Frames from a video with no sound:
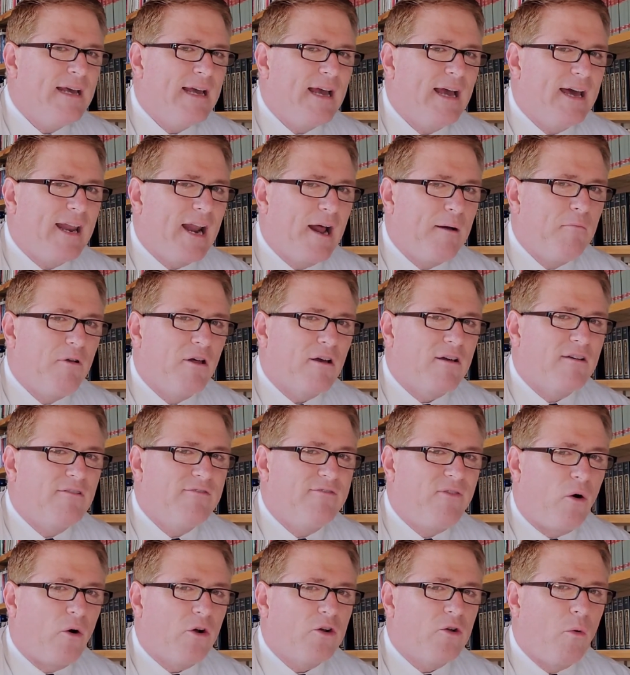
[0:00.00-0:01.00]
And I'm looking
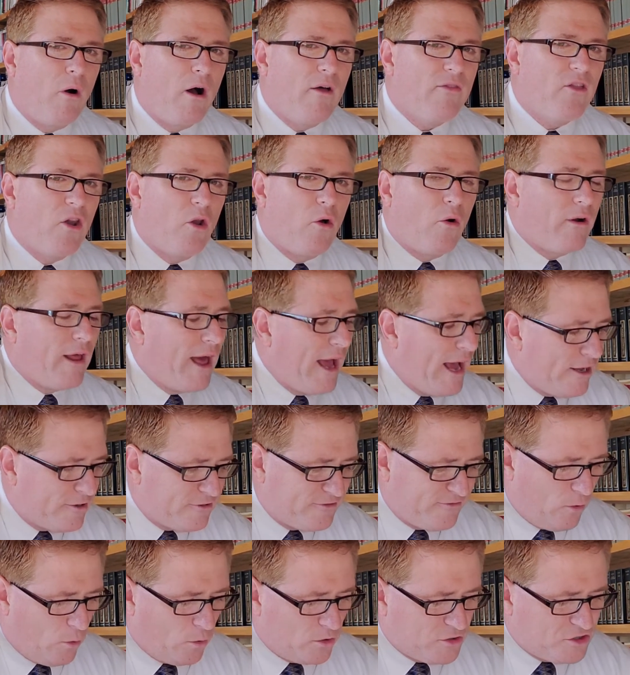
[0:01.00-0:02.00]
forward to what the Lord has
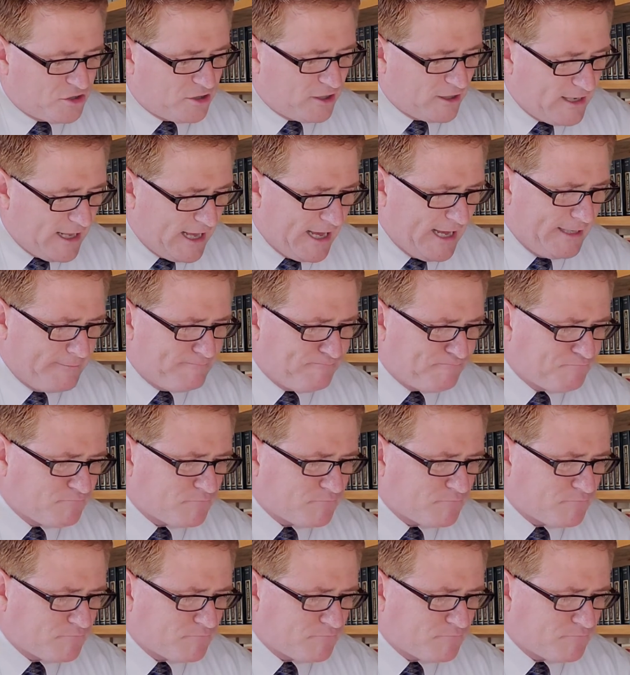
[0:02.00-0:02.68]
for us today.